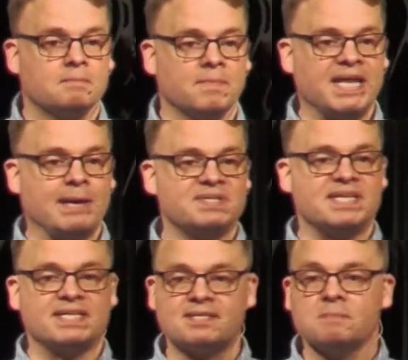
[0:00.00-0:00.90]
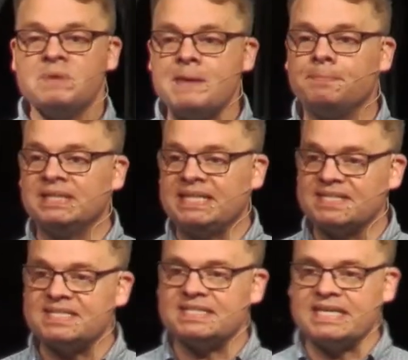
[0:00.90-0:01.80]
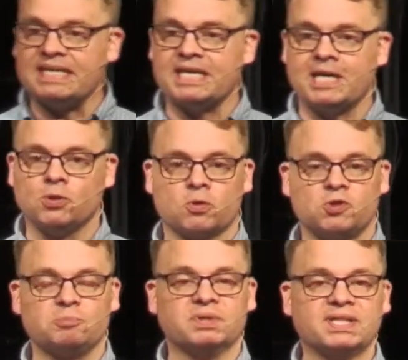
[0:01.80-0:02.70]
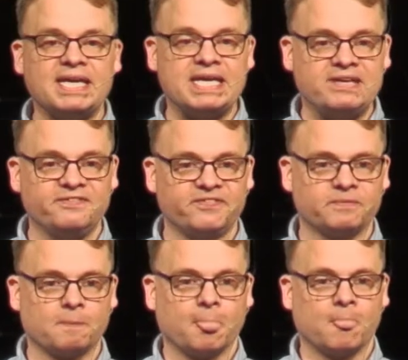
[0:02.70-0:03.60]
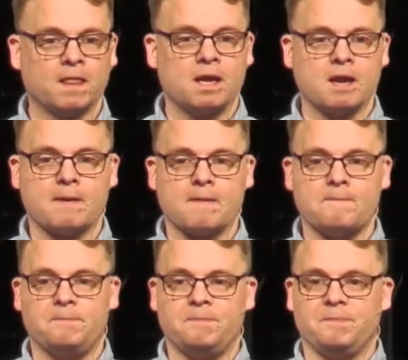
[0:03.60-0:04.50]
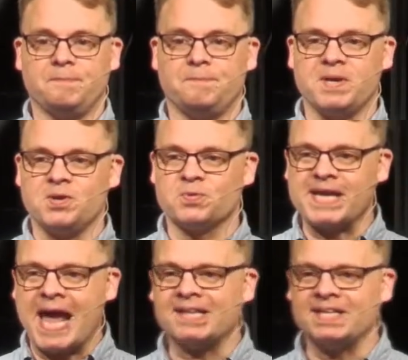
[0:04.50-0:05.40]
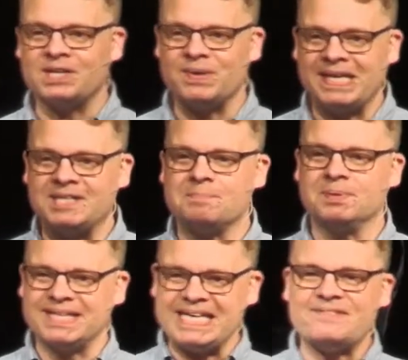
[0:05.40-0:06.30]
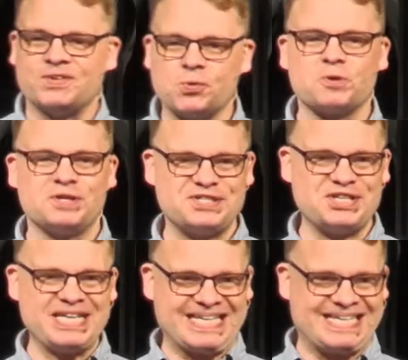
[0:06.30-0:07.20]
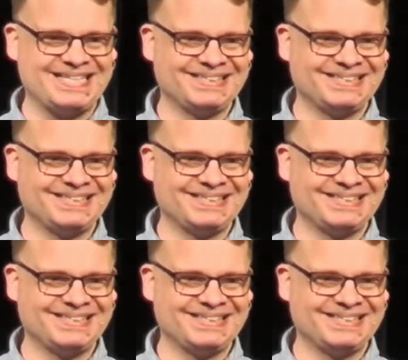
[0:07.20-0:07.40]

my dad would say, some people need to see in order to believe, but in reality, we need to believe in order to see.